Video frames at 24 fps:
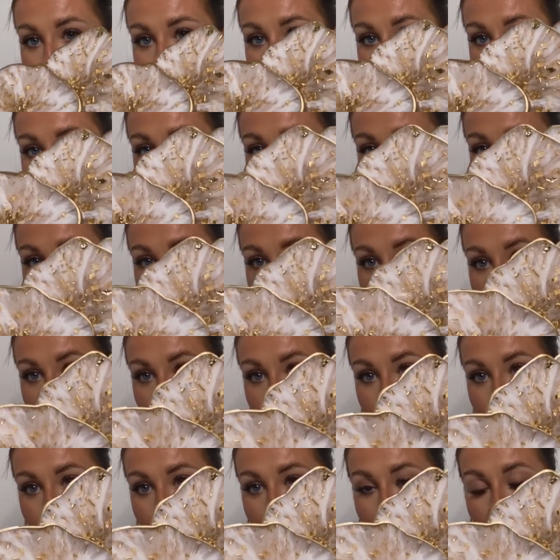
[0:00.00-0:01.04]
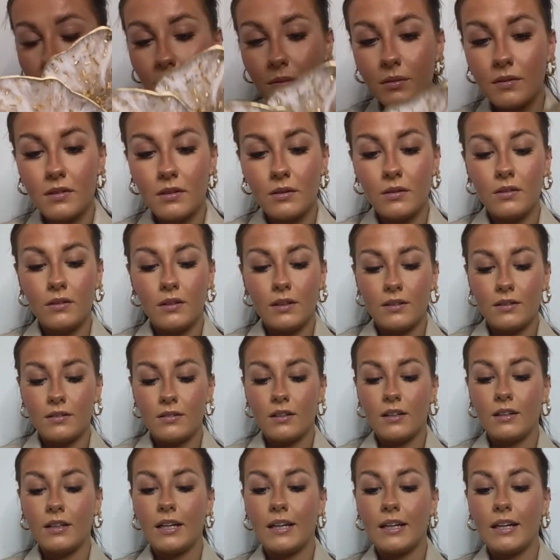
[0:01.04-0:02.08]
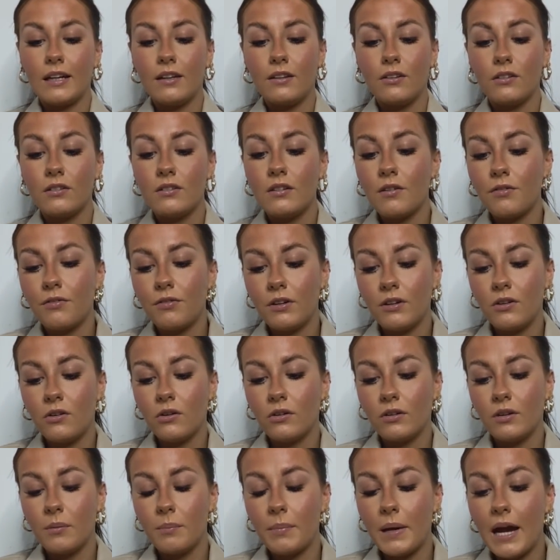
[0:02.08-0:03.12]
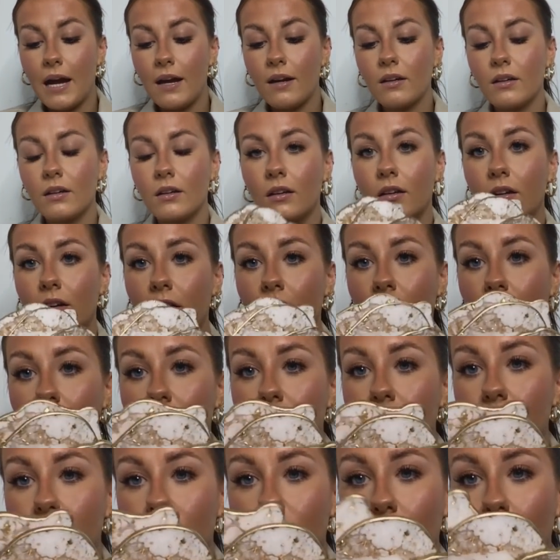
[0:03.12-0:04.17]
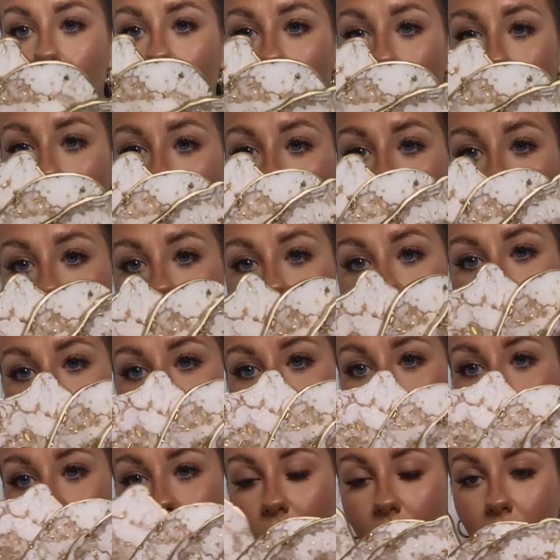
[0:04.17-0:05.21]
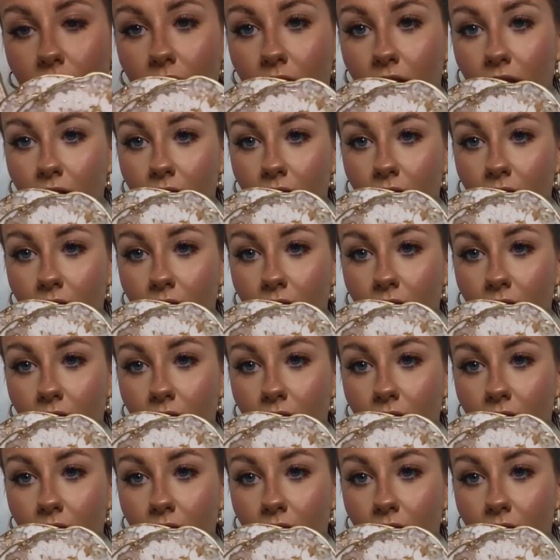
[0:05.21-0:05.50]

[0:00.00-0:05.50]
but yeah absolutely stunning and they're different on the back so depending on